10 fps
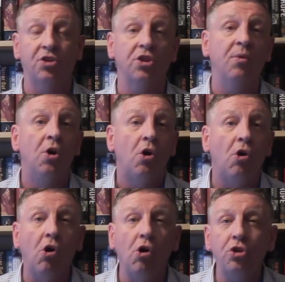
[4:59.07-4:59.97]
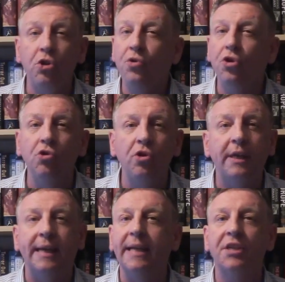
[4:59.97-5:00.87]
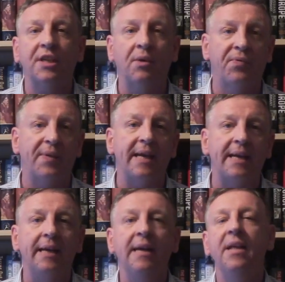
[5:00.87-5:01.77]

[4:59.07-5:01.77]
So all you young kids out there